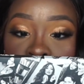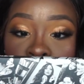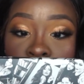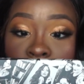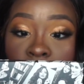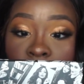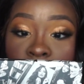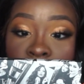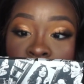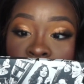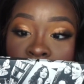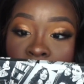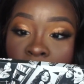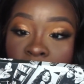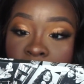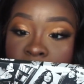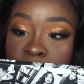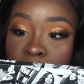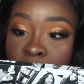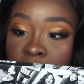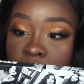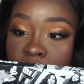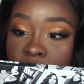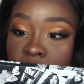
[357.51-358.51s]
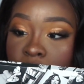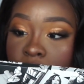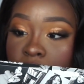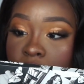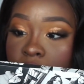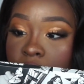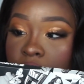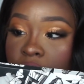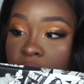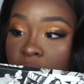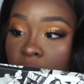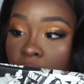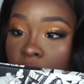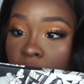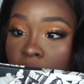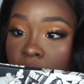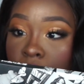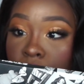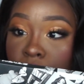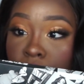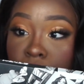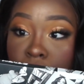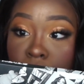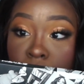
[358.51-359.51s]
It has pictures
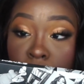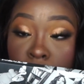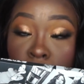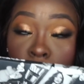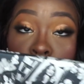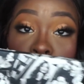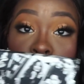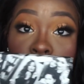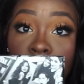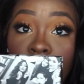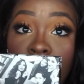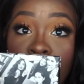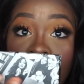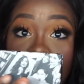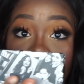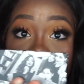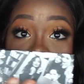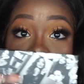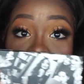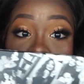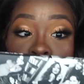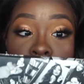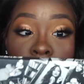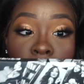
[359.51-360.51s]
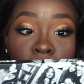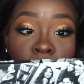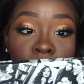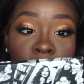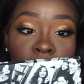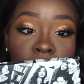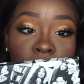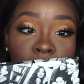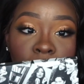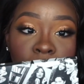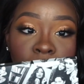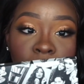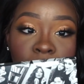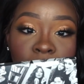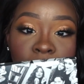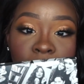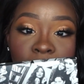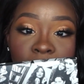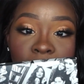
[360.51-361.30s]
of Laura all over it,